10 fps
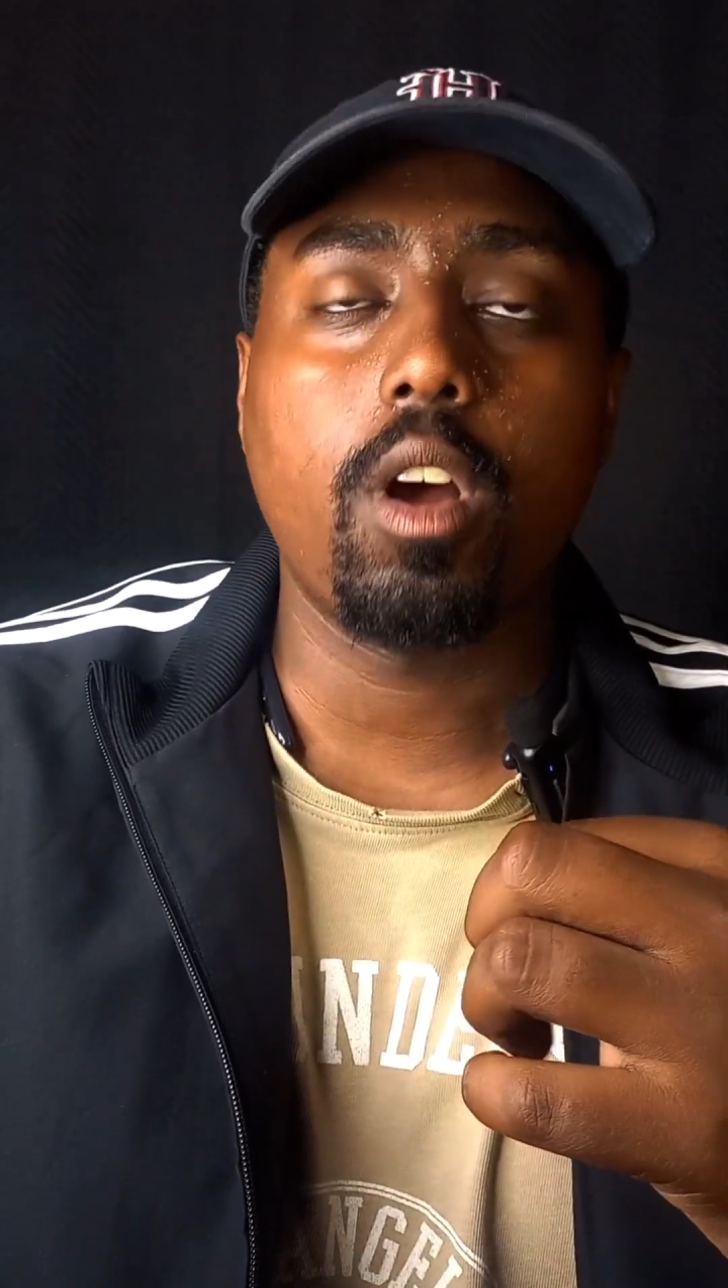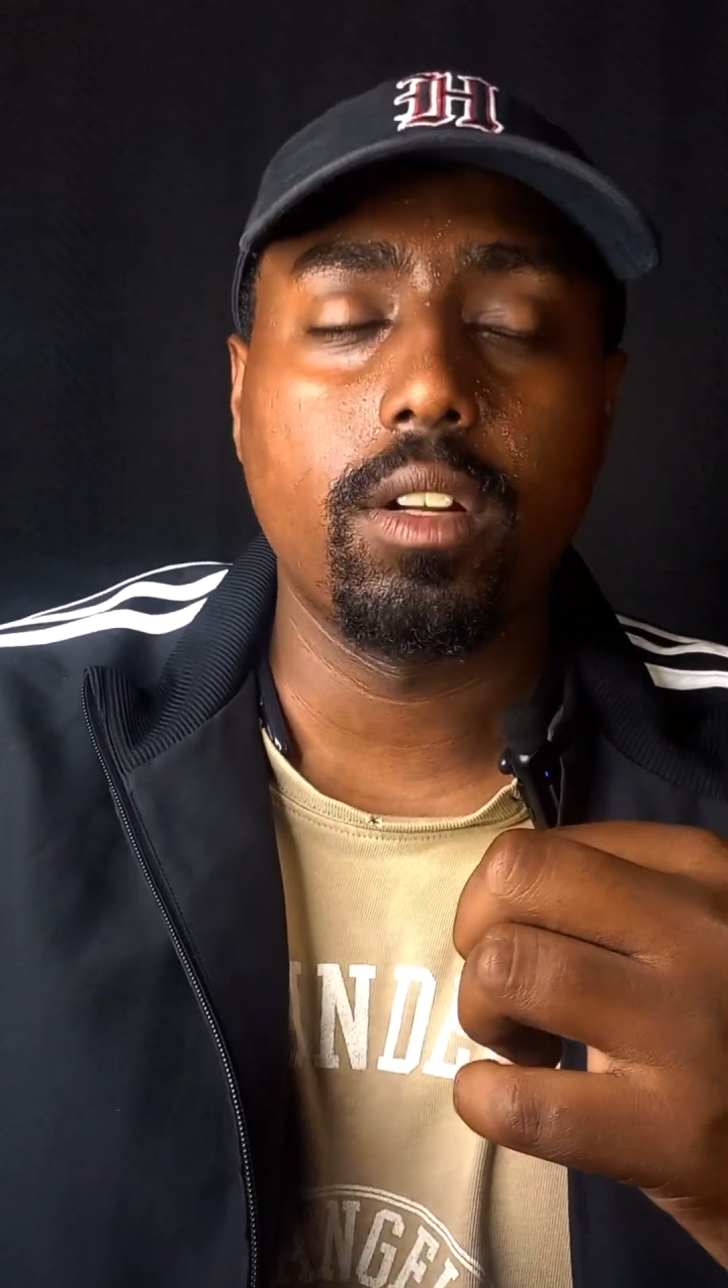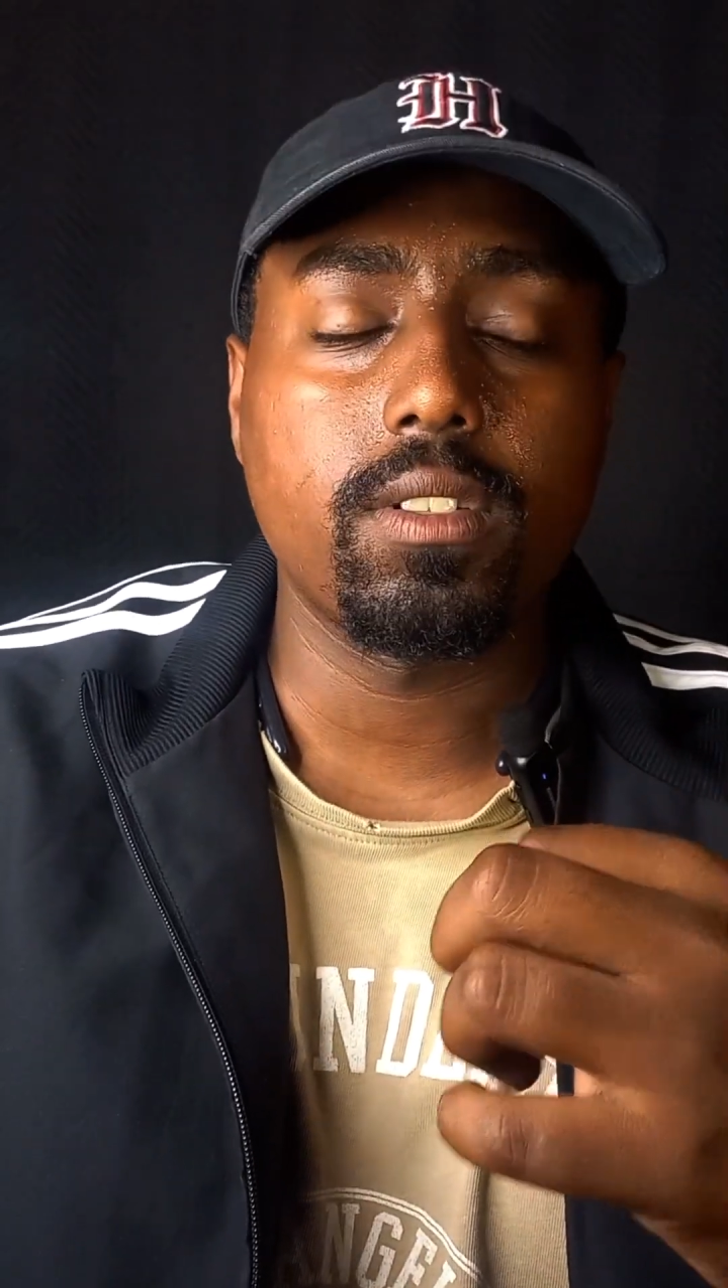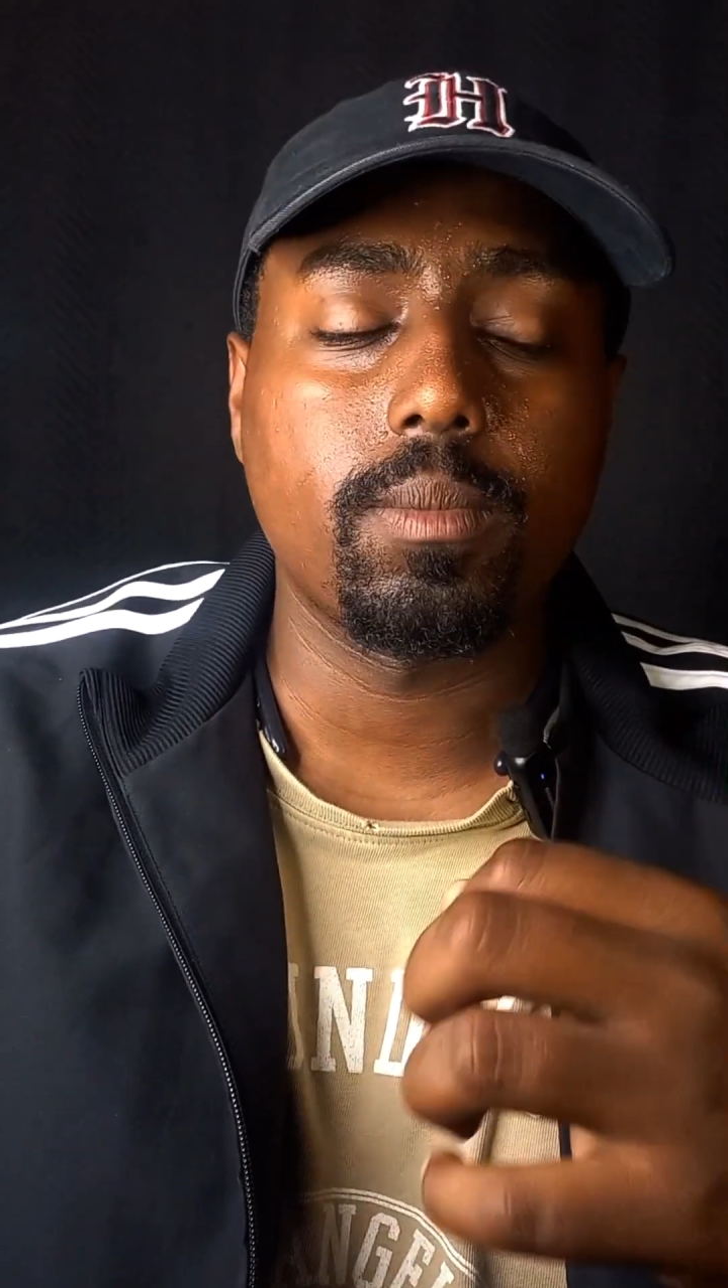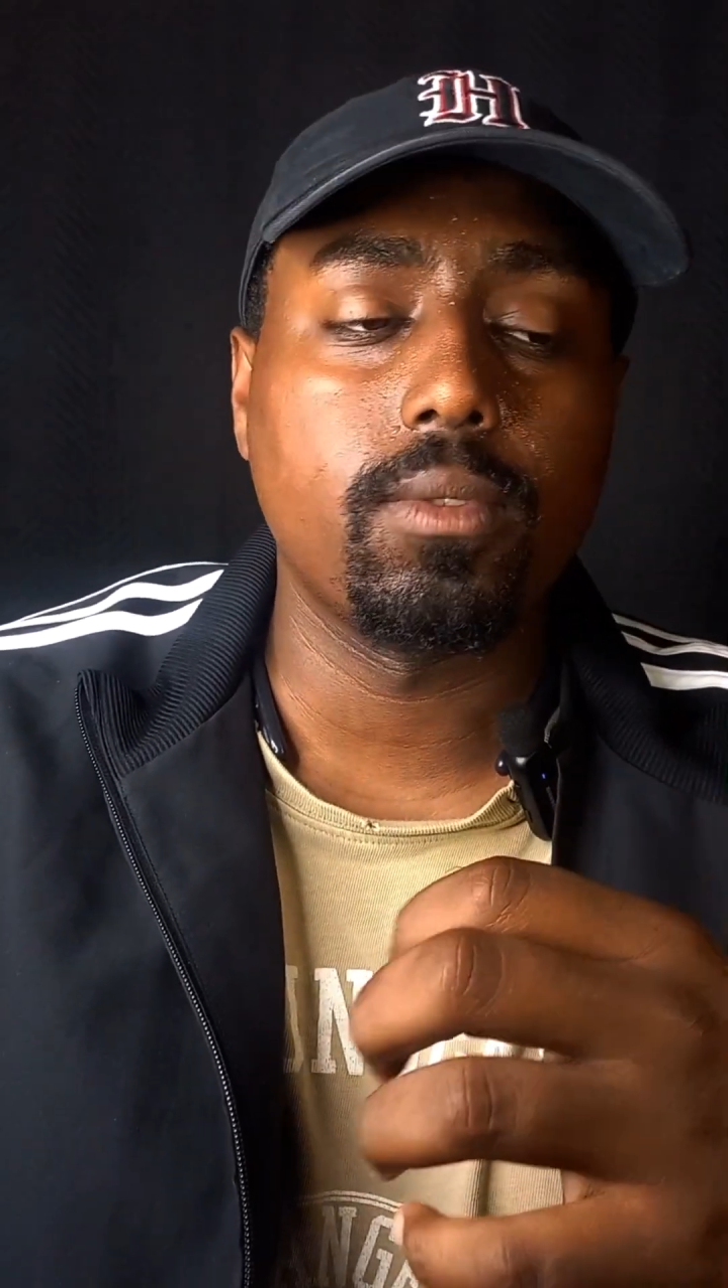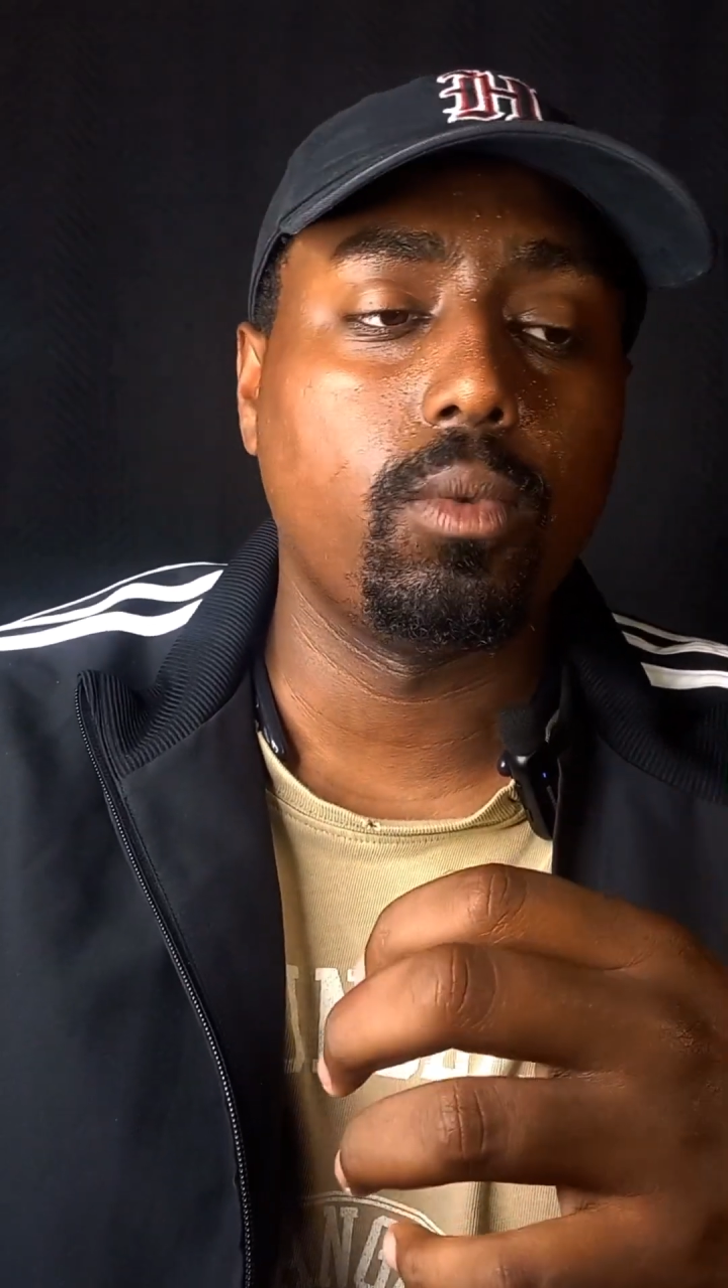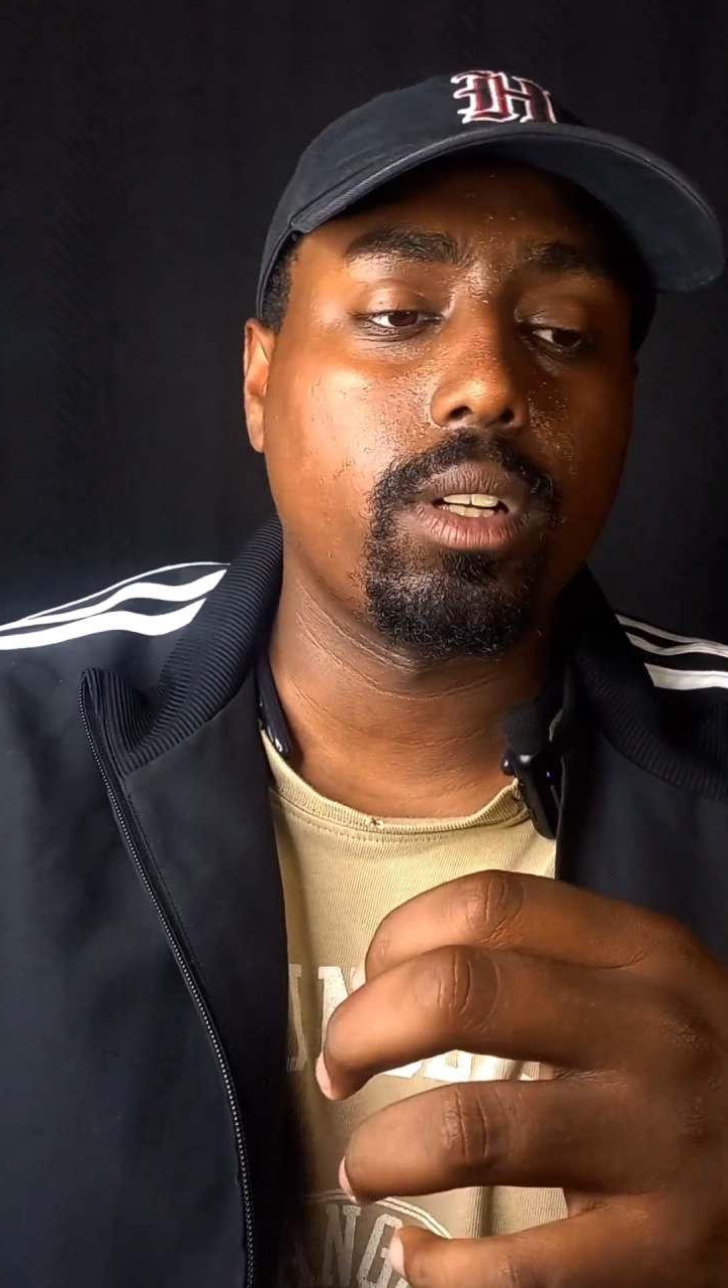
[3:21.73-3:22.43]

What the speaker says: concept of